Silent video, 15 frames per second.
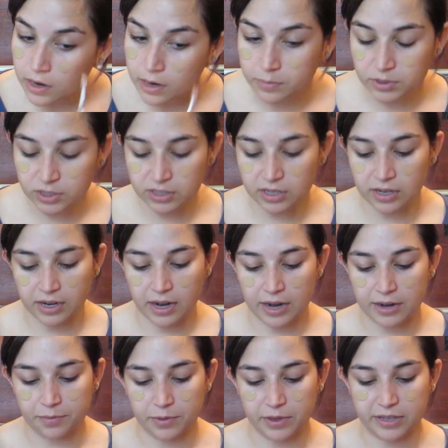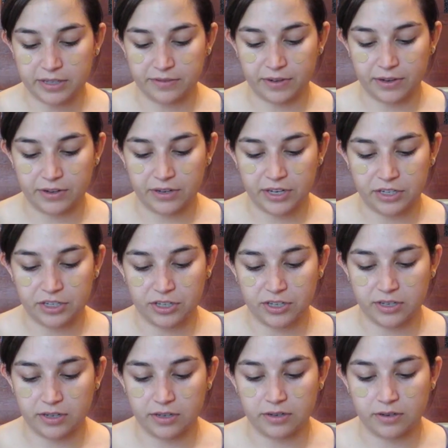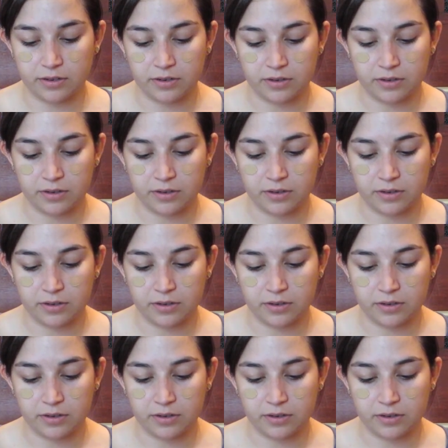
I'm just going to kind of place foundation